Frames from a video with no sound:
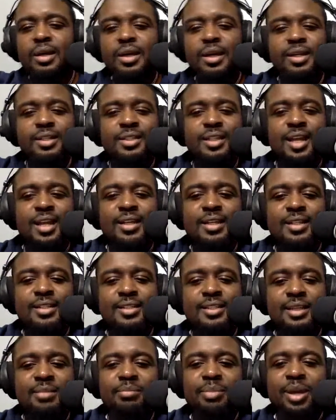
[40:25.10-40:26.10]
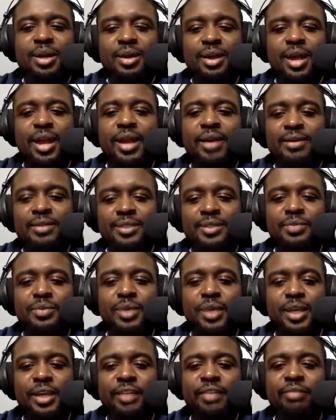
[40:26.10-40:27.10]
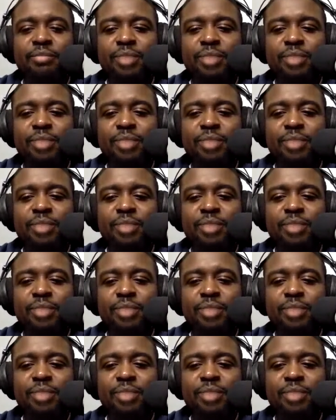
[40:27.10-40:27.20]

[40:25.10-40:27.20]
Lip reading: He said I need to see better angles than what he